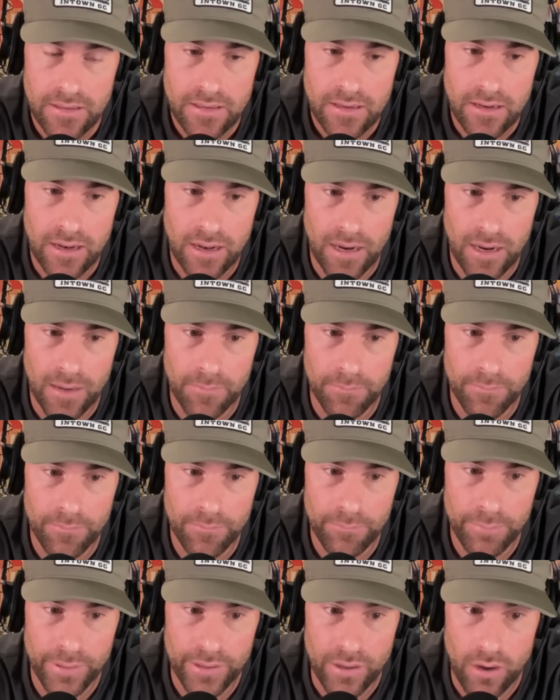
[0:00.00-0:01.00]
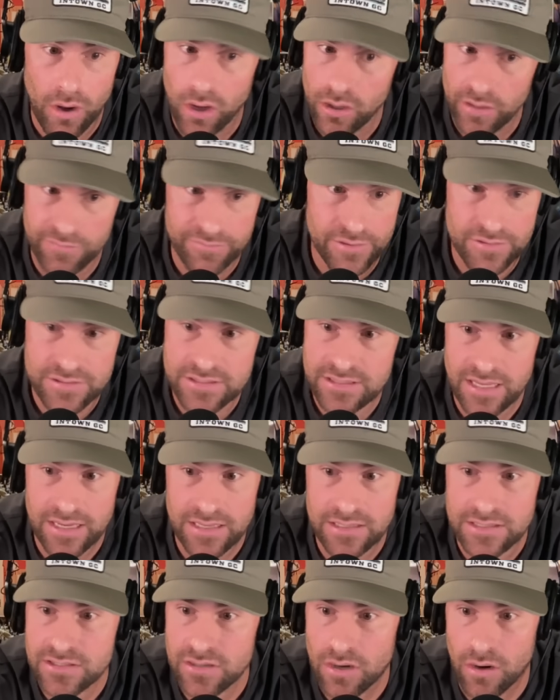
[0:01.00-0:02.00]
But all of those
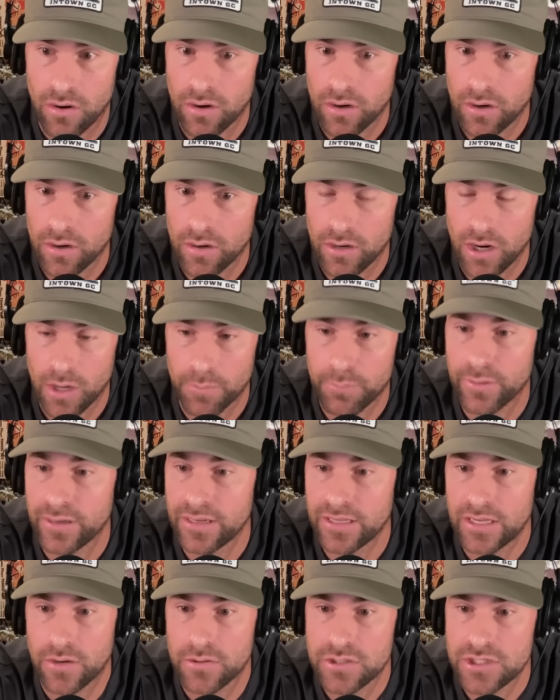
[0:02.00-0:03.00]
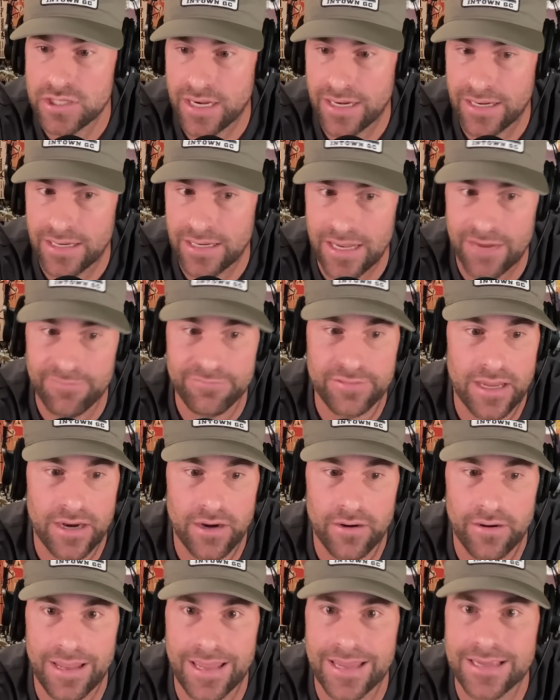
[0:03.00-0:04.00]
things are pre-negotiated. If
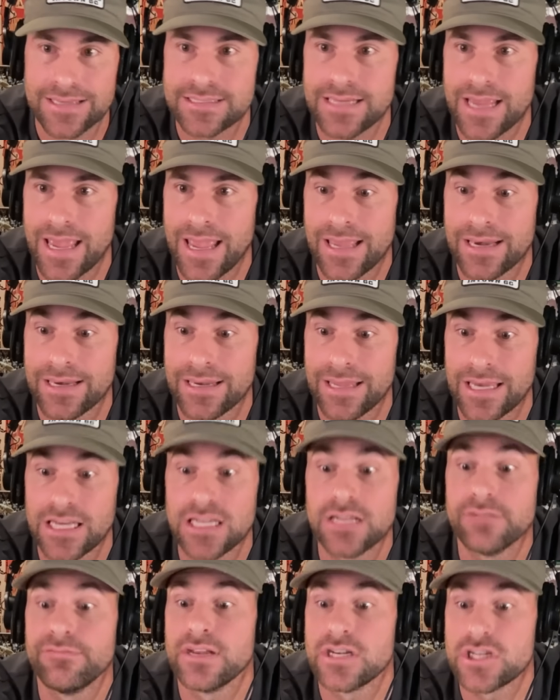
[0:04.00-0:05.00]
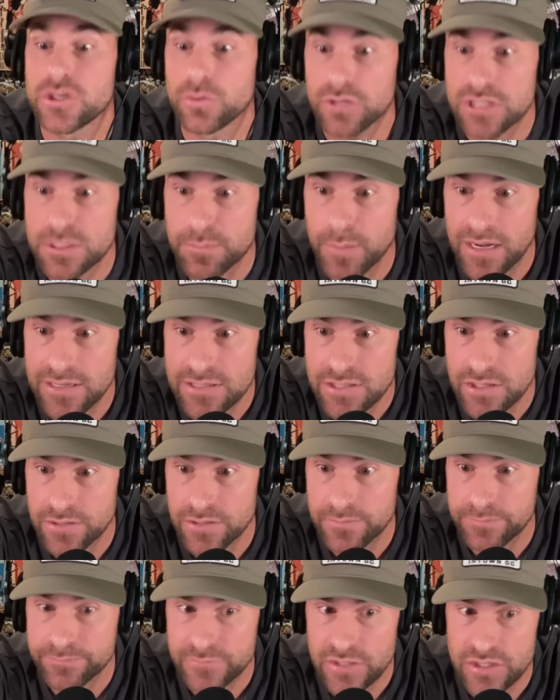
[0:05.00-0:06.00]
there is an individual
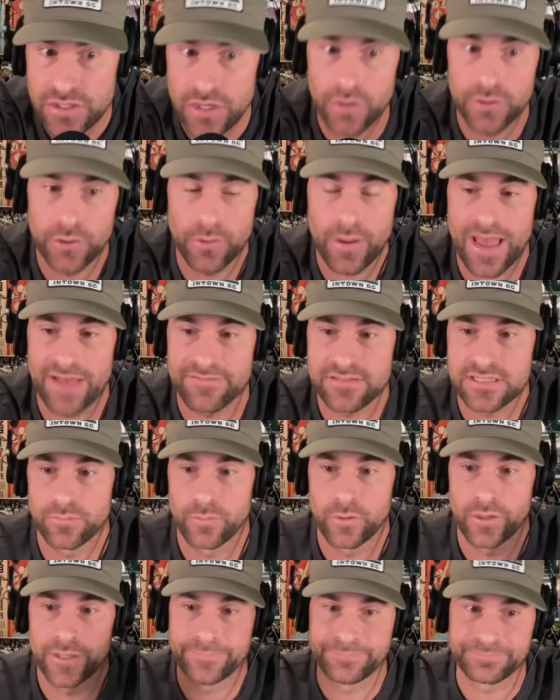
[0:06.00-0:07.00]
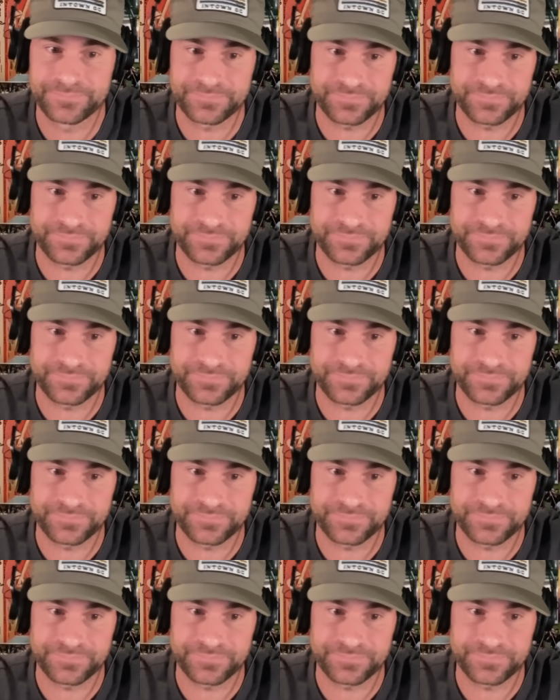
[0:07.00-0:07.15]
sponsor, so you have someone,